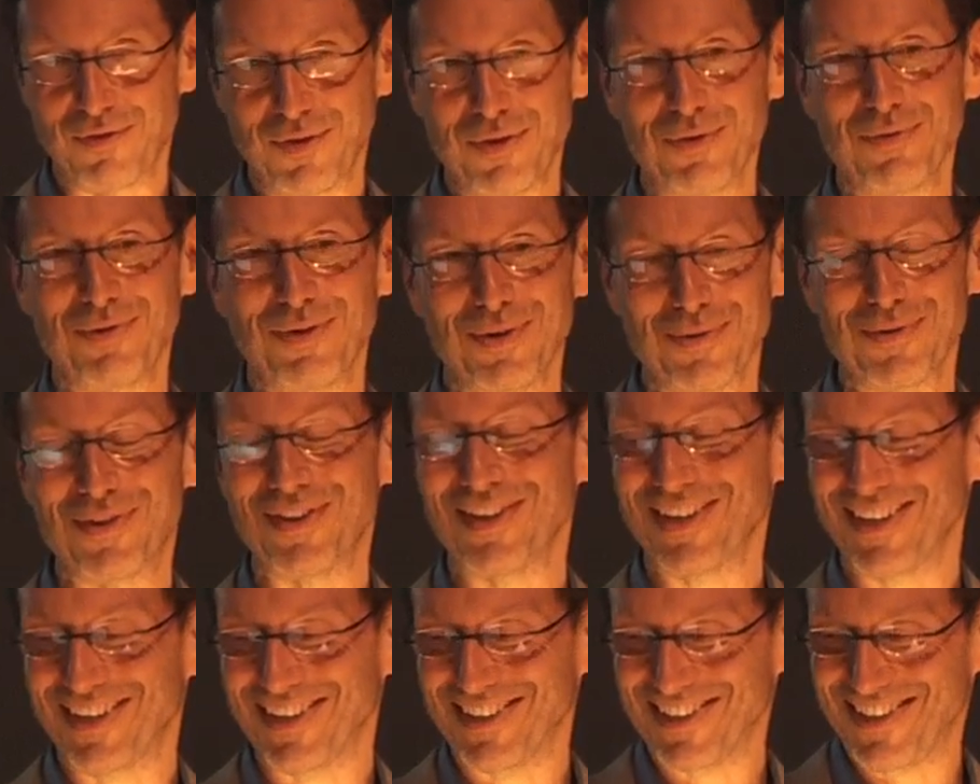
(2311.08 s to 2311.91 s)
few new
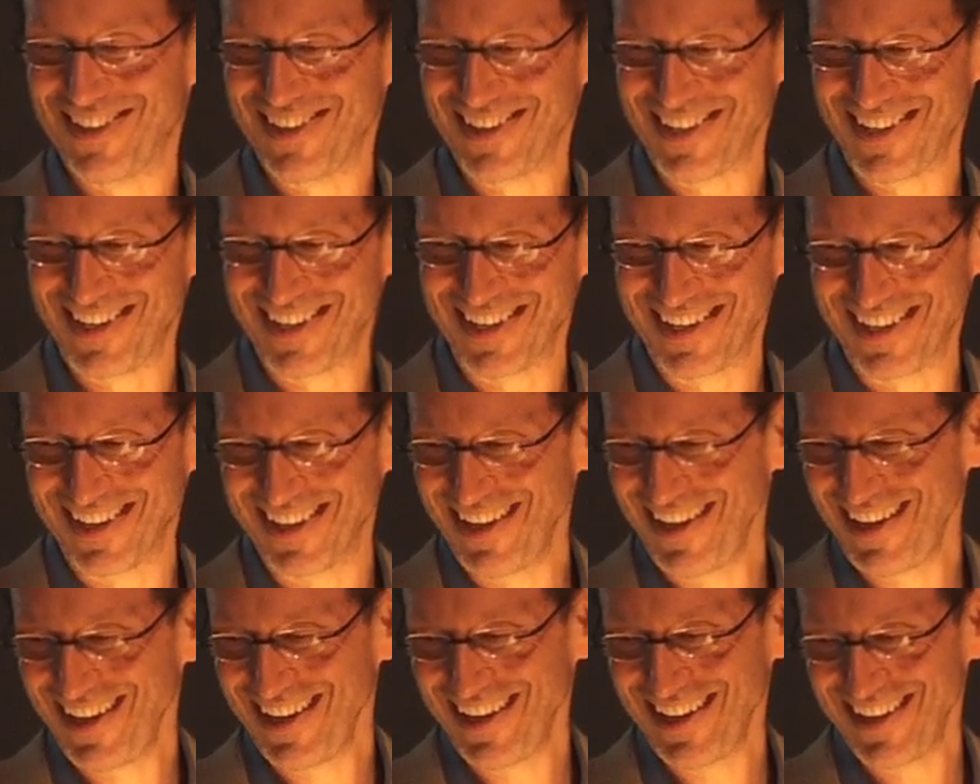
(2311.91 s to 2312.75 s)
things.
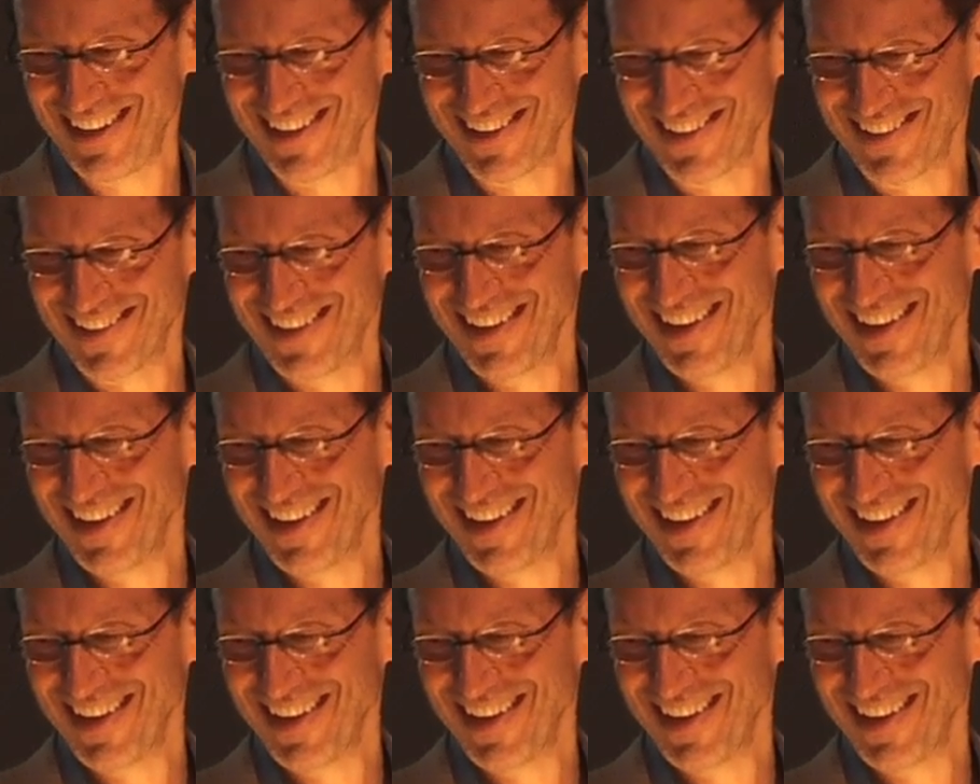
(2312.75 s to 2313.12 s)
um,